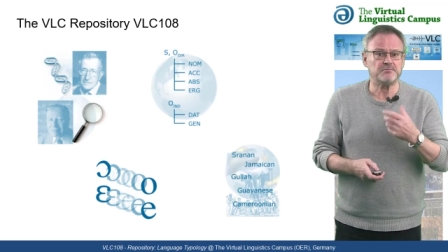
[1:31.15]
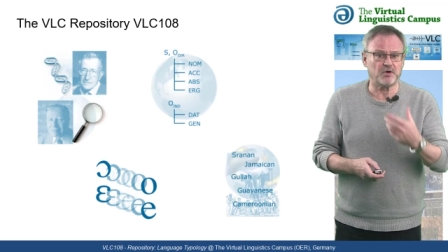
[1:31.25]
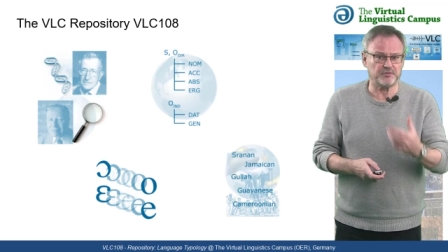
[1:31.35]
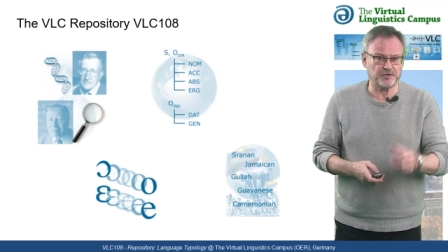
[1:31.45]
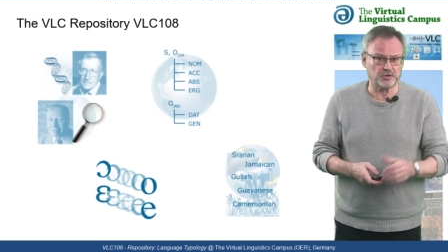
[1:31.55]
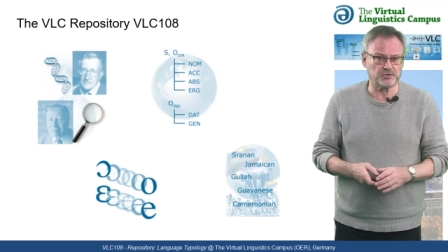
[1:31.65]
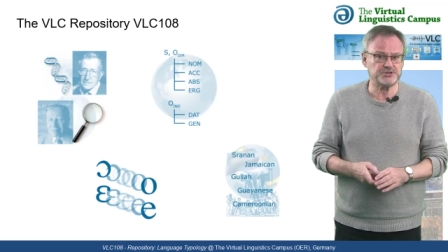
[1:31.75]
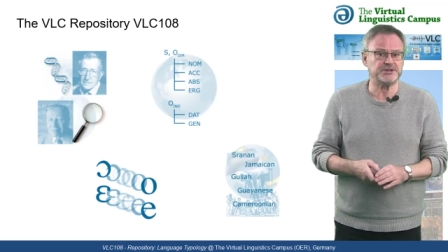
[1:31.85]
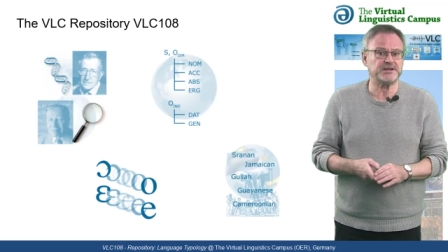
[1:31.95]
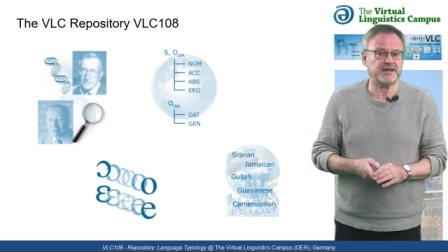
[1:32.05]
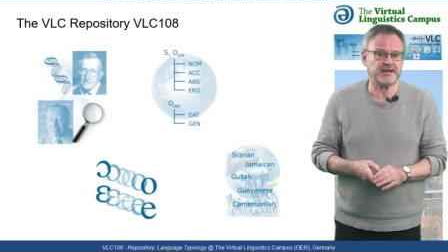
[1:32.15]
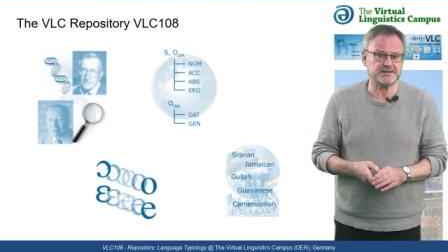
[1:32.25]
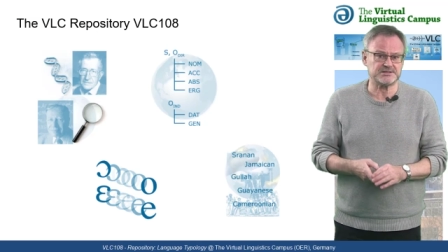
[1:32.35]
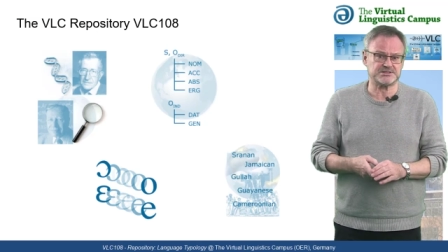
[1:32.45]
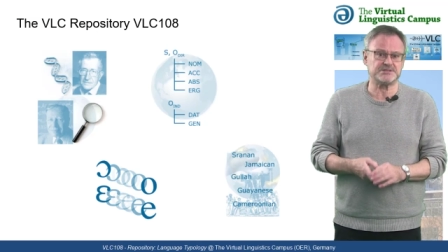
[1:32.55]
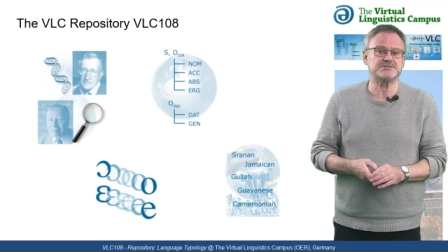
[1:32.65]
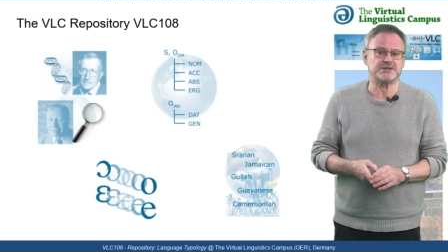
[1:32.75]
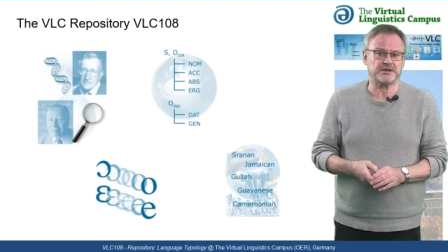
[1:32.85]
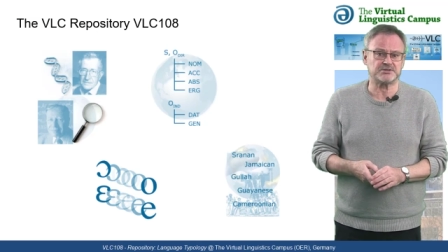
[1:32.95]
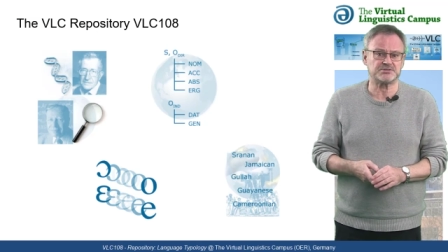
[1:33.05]
morphology, and
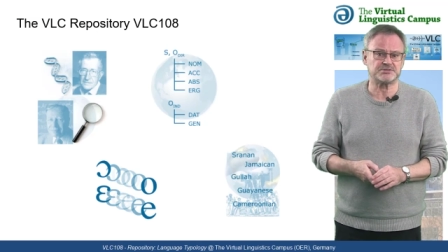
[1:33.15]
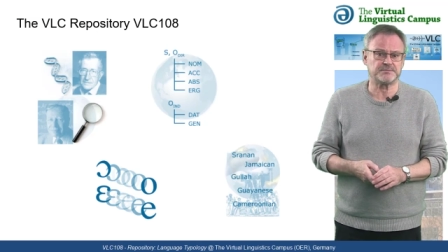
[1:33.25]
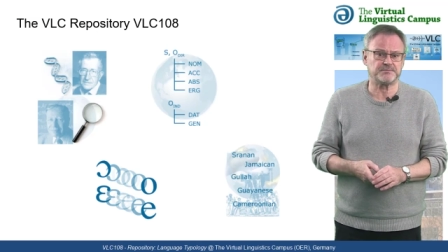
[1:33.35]
syntax.